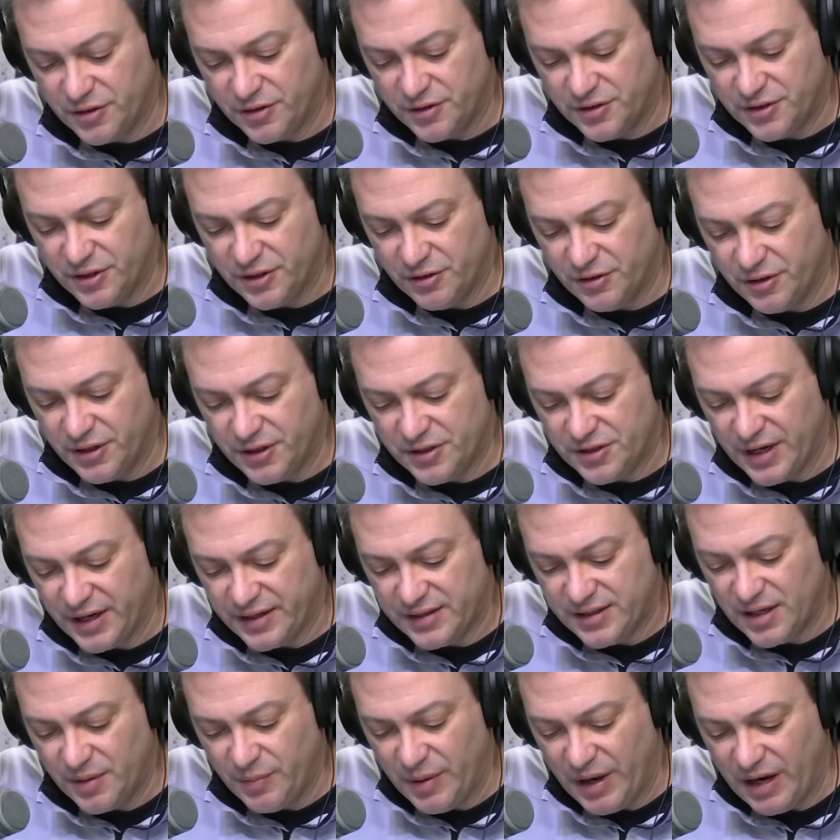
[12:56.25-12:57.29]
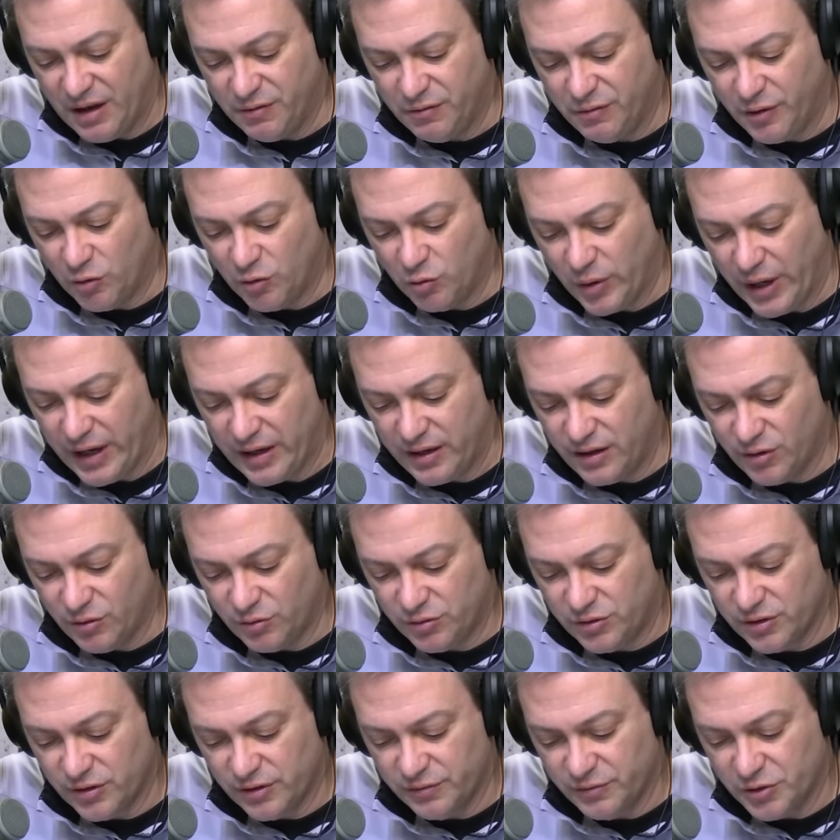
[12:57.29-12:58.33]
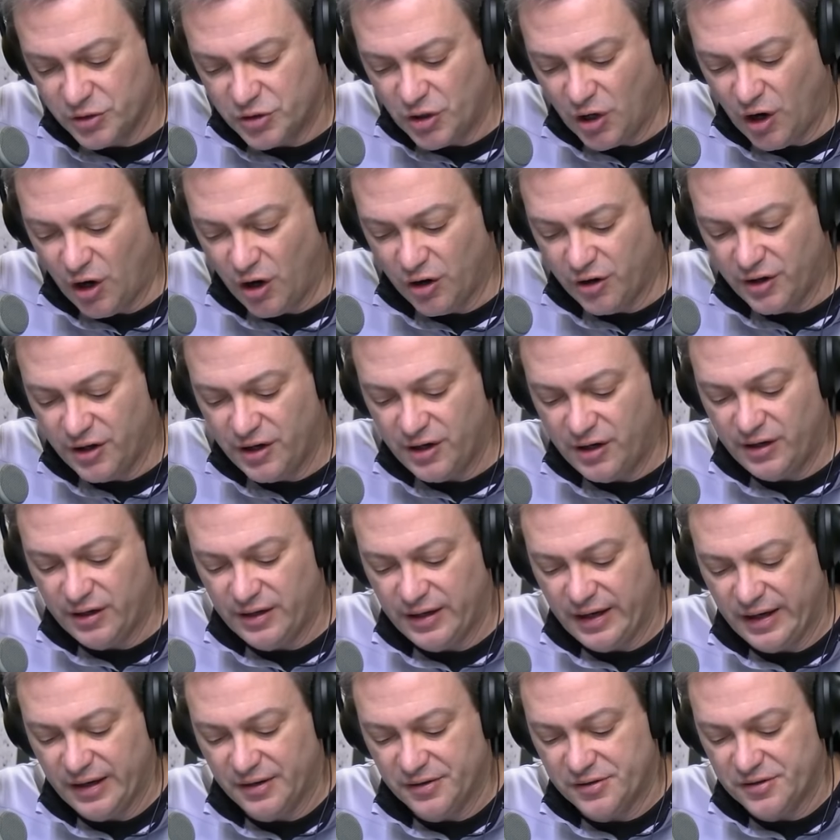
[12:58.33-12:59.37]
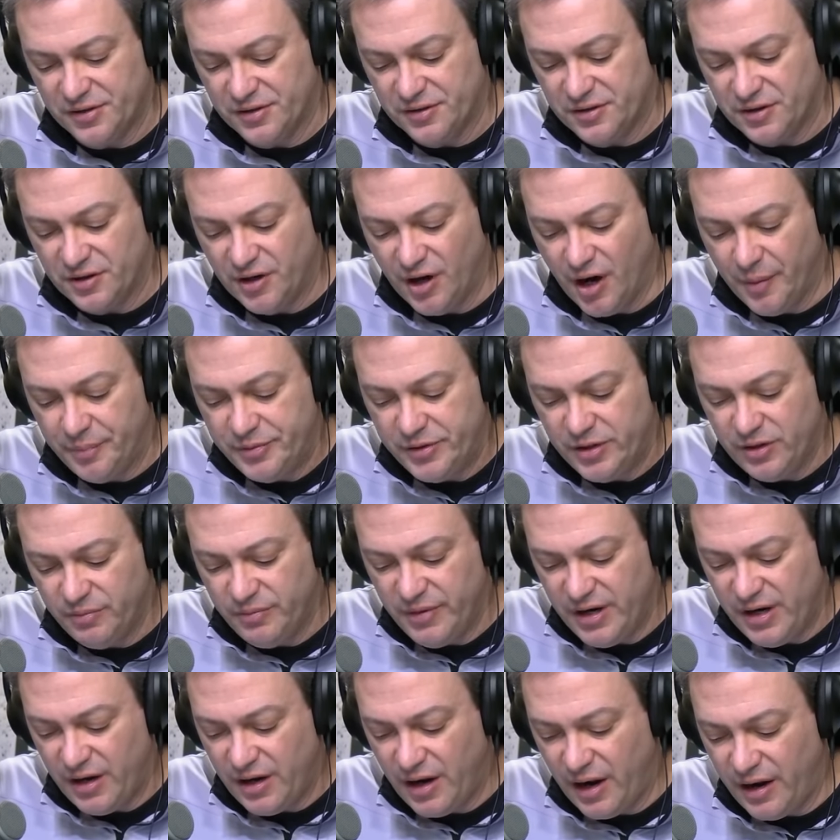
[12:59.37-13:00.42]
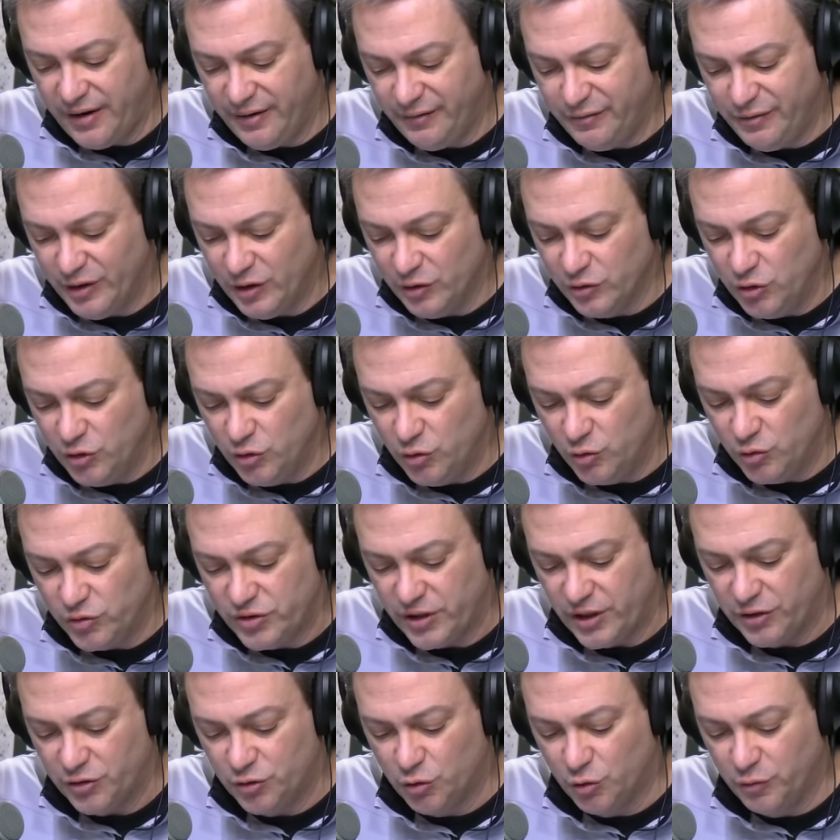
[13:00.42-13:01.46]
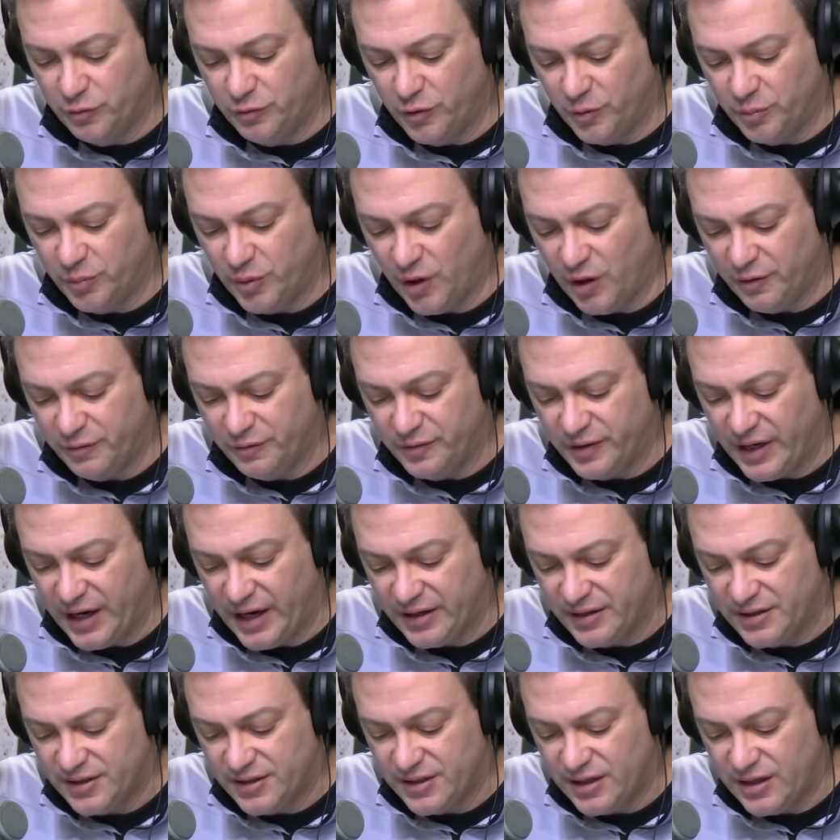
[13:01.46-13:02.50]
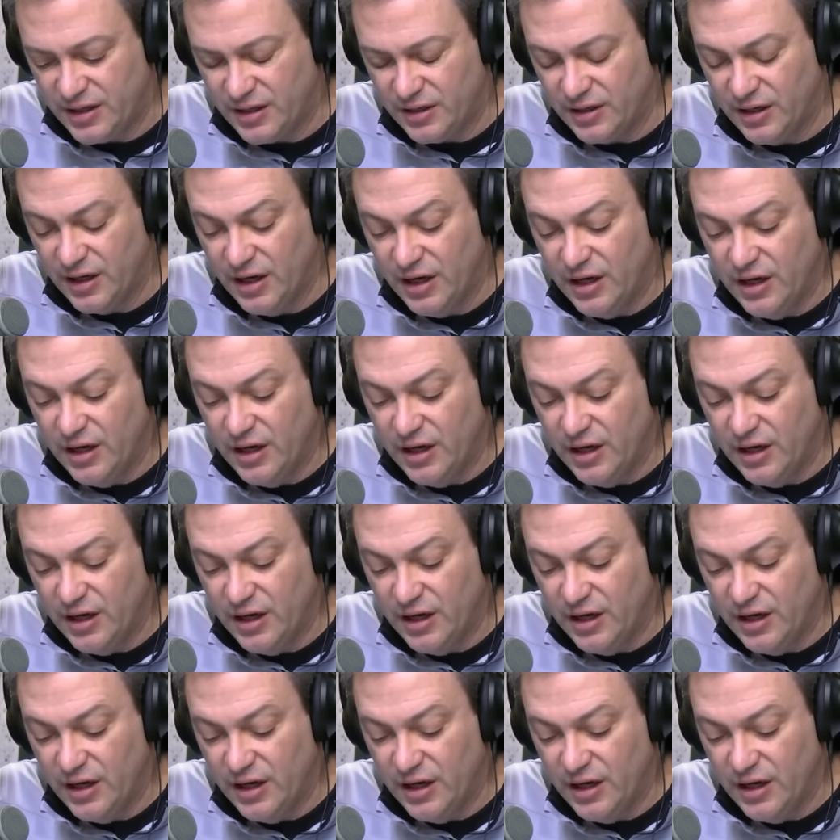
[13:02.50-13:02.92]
SiriusXM NFL Radio delivers hard-hitting analysis and up-to-the-minute NFL news that true football fanatics need